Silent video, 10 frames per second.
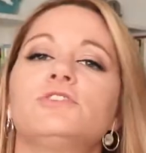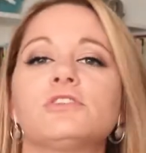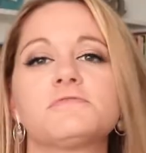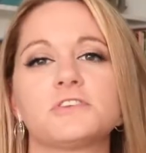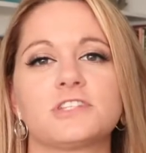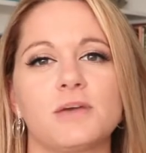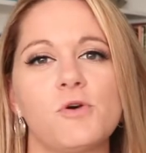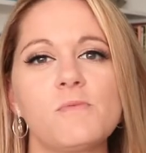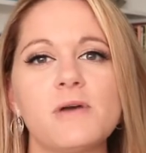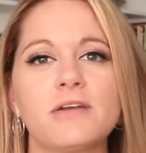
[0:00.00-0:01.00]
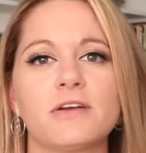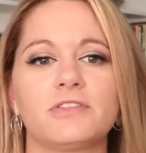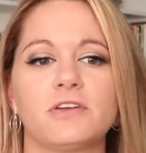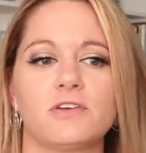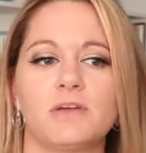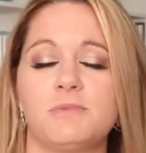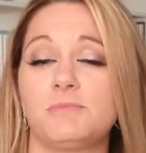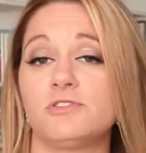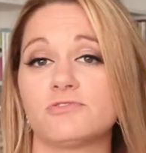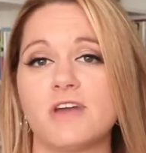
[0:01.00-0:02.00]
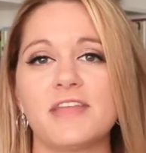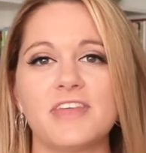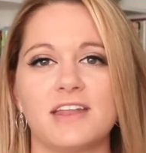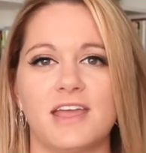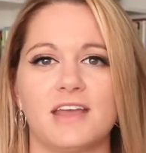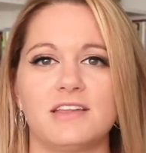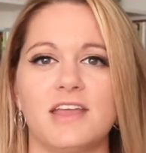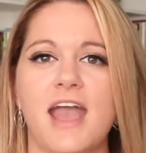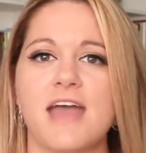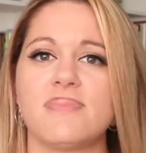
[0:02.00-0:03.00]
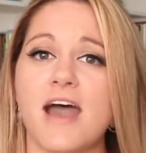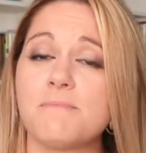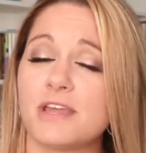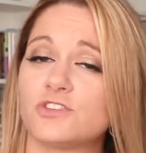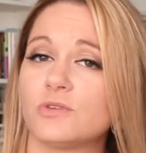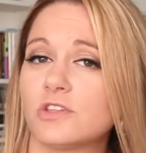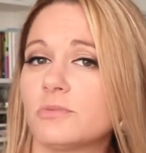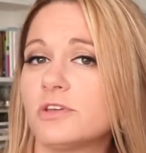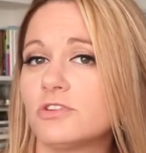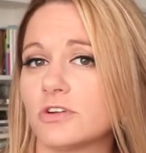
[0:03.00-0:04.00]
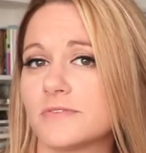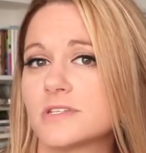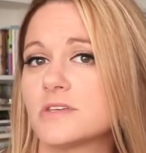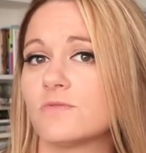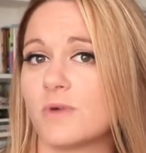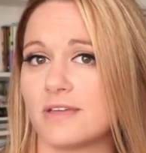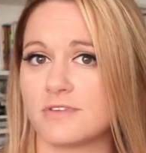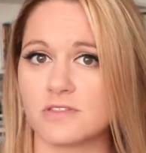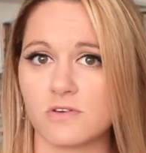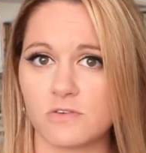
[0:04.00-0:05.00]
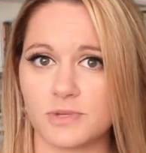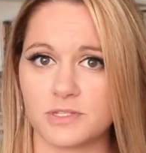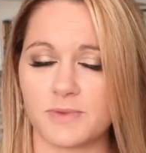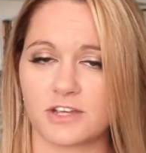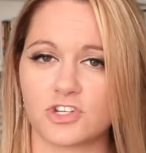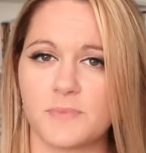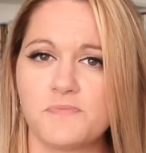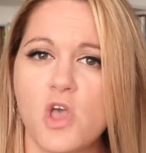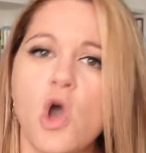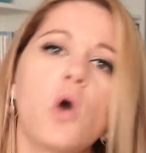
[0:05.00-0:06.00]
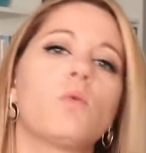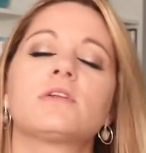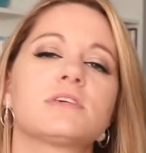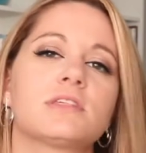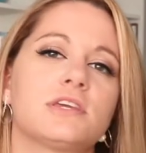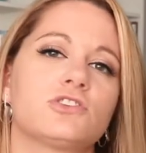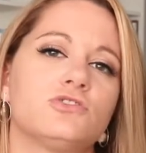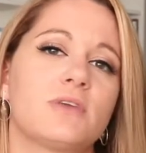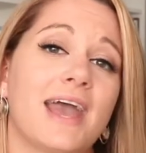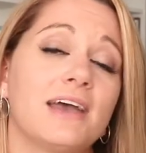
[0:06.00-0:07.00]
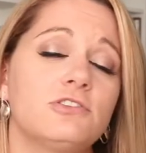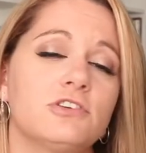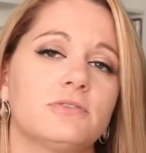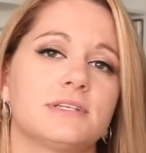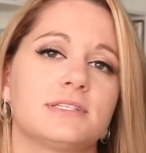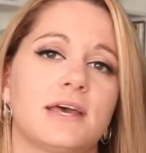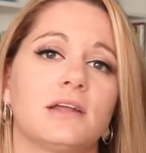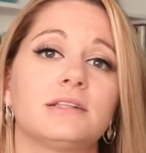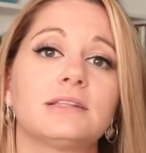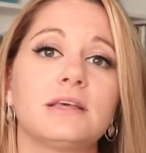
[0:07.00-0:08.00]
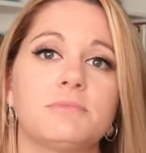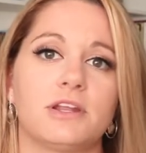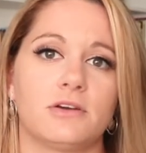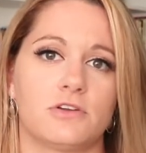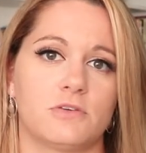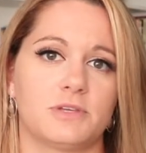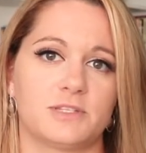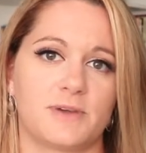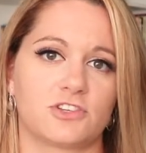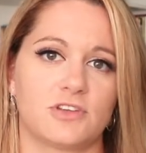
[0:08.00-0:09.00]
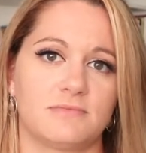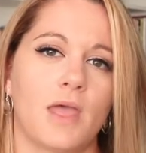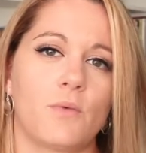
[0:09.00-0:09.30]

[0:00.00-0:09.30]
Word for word: if you're a first-time home buyer out there and maybe you're not that handy and that makes you a little bit nervous of waiving the home inspection, one of the things you can do is set a limit on home inspection.